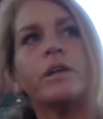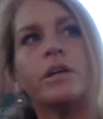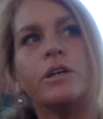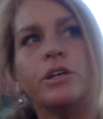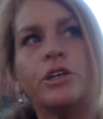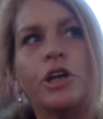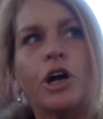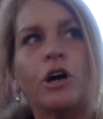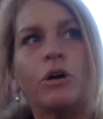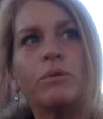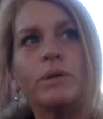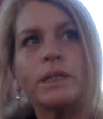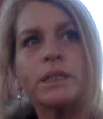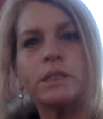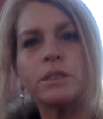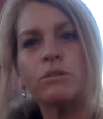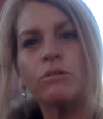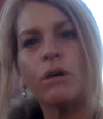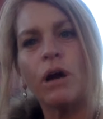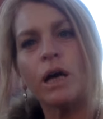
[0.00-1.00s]
you know
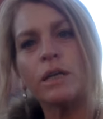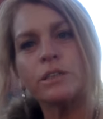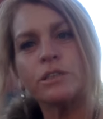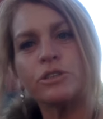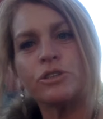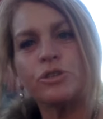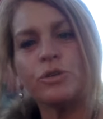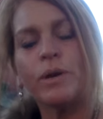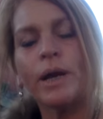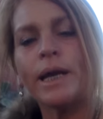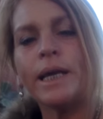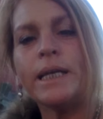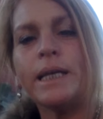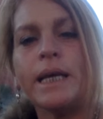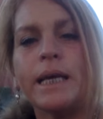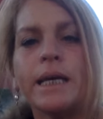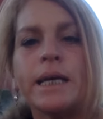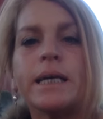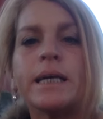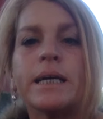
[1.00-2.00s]
it's cross
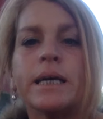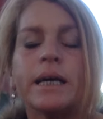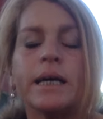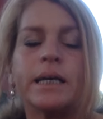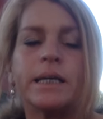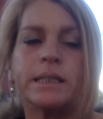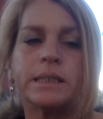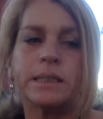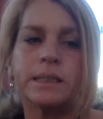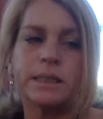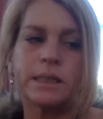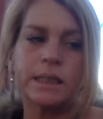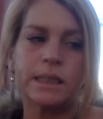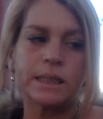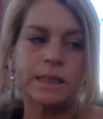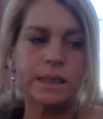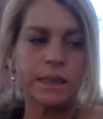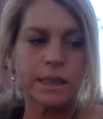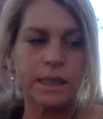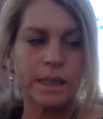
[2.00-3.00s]
training it's
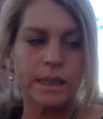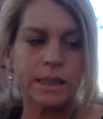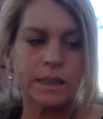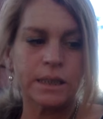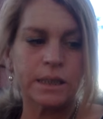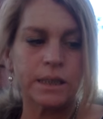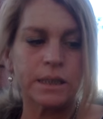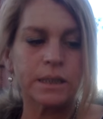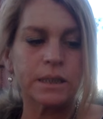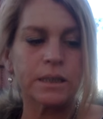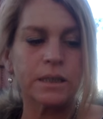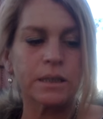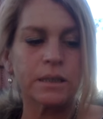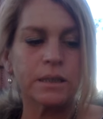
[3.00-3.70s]
it's it's